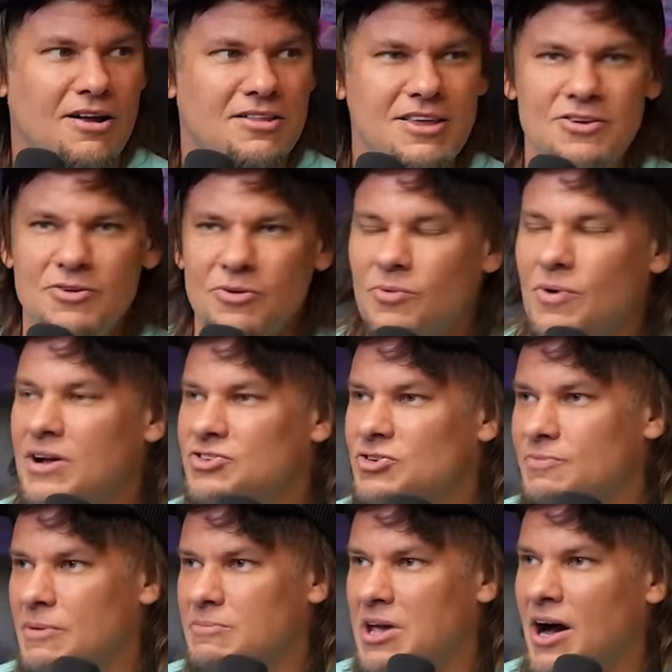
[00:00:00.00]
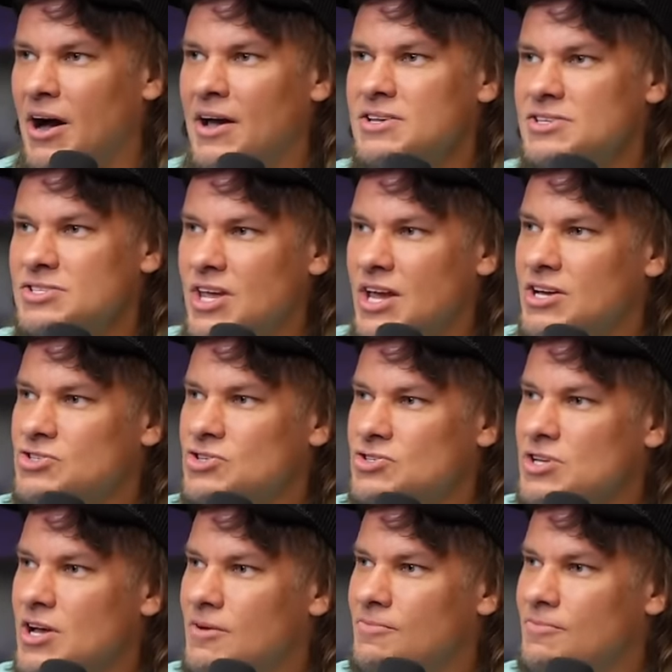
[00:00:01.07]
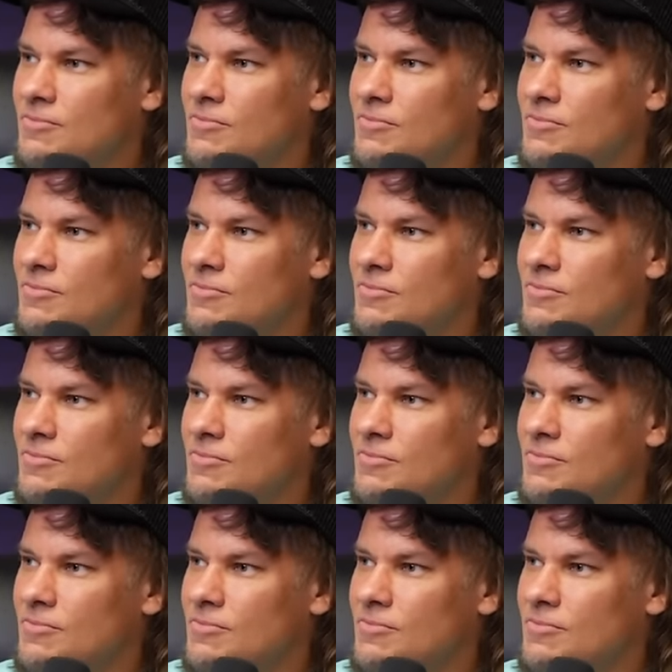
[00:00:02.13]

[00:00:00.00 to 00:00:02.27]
I think you were watching maybe Ice Age or something.